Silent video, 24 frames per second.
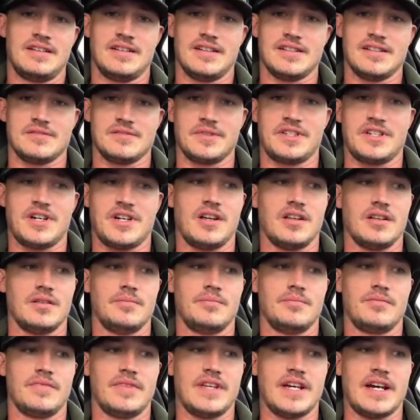as we call
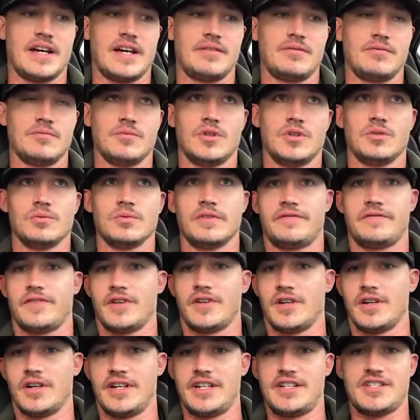them, that will
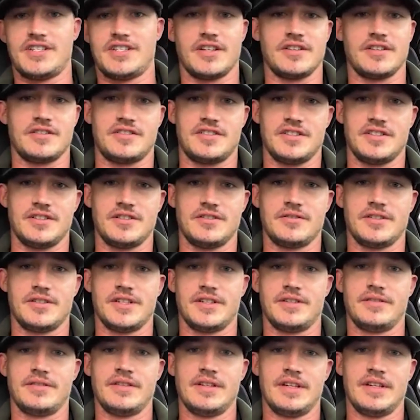refer each other to
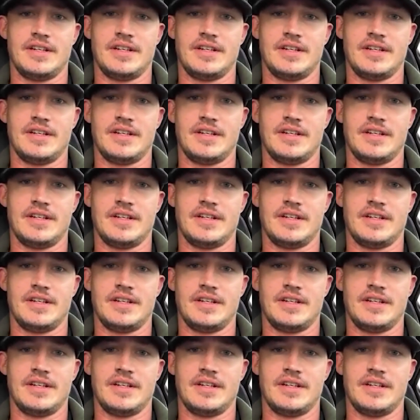and